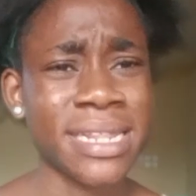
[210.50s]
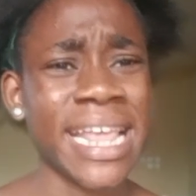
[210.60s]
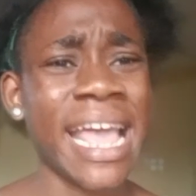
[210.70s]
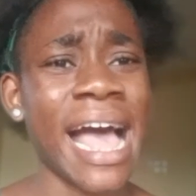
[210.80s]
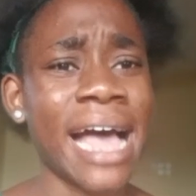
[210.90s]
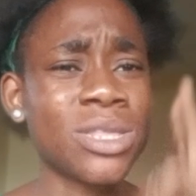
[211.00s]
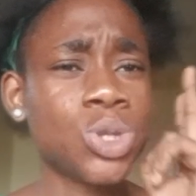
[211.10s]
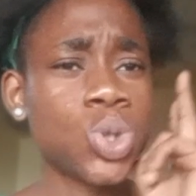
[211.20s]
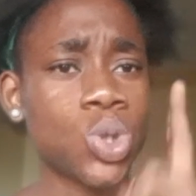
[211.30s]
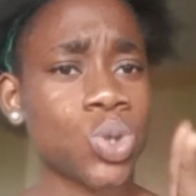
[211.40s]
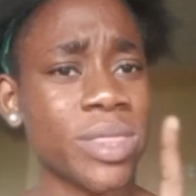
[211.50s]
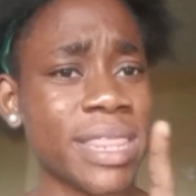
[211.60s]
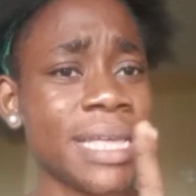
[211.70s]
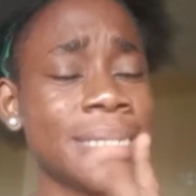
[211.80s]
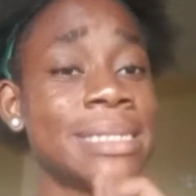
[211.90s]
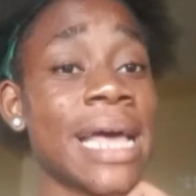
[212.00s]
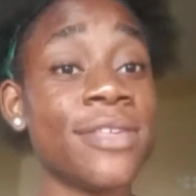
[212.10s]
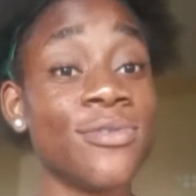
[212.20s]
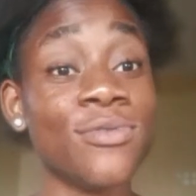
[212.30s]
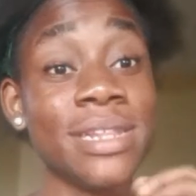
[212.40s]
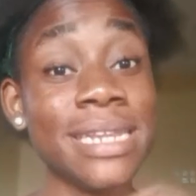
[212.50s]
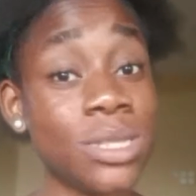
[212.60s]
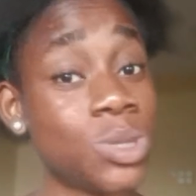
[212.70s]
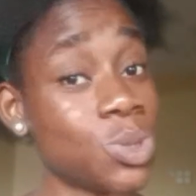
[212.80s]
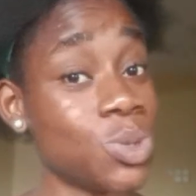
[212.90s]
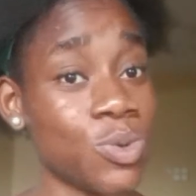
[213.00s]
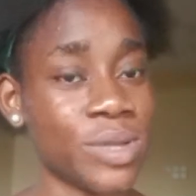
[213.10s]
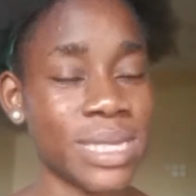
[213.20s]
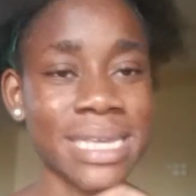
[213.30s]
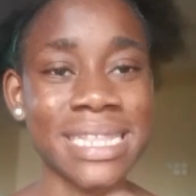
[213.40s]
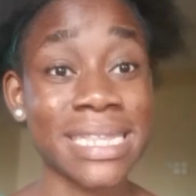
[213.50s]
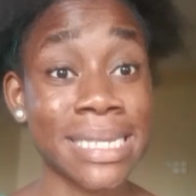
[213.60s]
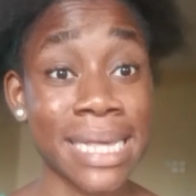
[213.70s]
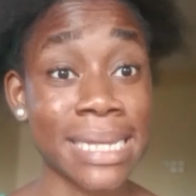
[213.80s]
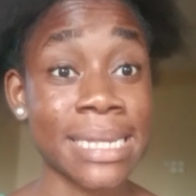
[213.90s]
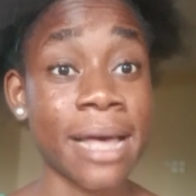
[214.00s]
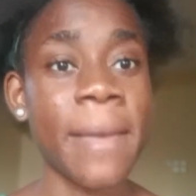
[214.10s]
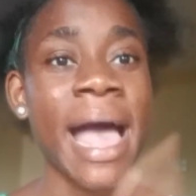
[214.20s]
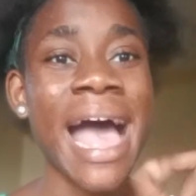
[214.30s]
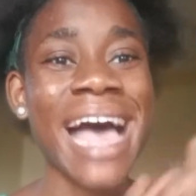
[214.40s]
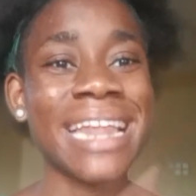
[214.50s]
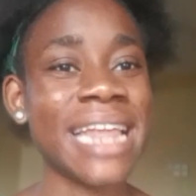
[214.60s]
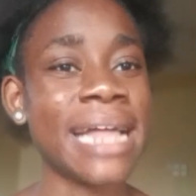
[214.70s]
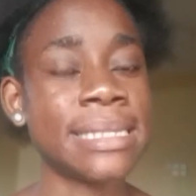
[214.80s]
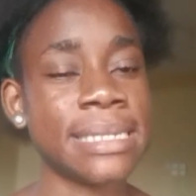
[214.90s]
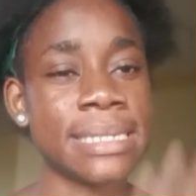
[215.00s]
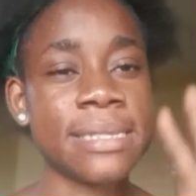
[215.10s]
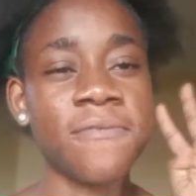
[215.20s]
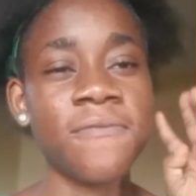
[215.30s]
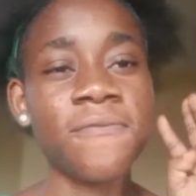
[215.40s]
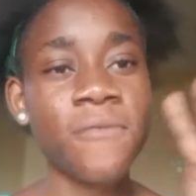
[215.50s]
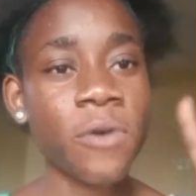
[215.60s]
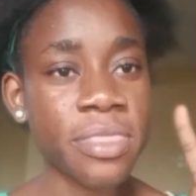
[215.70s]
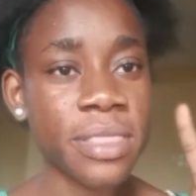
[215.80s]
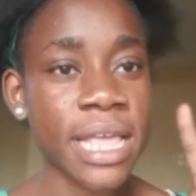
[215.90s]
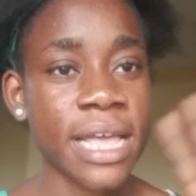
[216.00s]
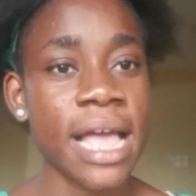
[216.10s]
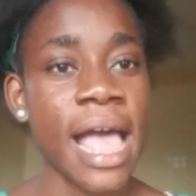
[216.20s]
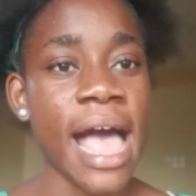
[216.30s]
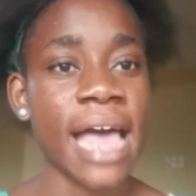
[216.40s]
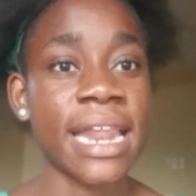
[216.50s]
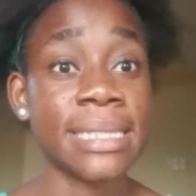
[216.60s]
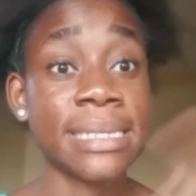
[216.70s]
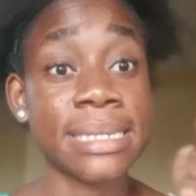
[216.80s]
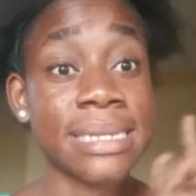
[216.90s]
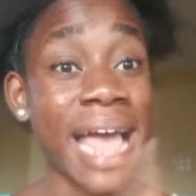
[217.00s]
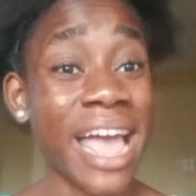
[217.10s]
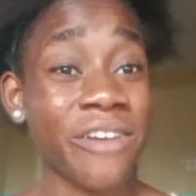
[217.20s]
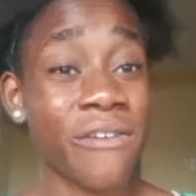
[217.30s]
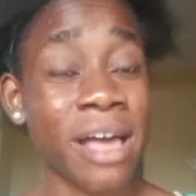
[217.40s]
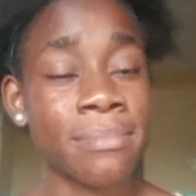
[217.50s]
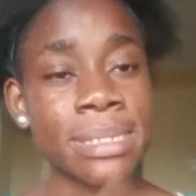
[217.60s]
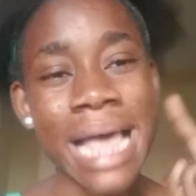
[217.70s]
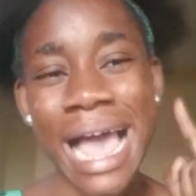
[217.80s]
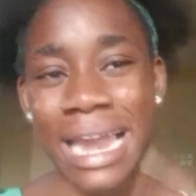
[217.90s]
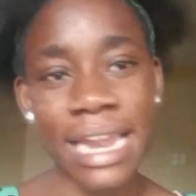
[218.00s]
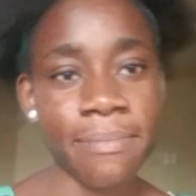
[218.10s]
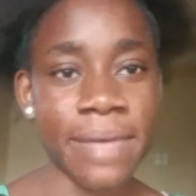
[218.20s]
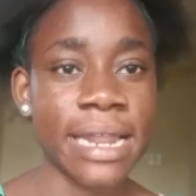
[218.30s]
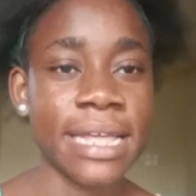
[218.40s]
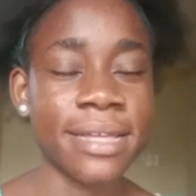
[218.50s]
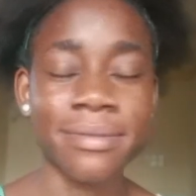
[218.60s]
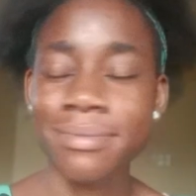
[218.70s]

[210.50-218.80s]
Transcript: There are 2 things that you need to note in this exam, and that is the 4th thing, and that is diagrams and labeling.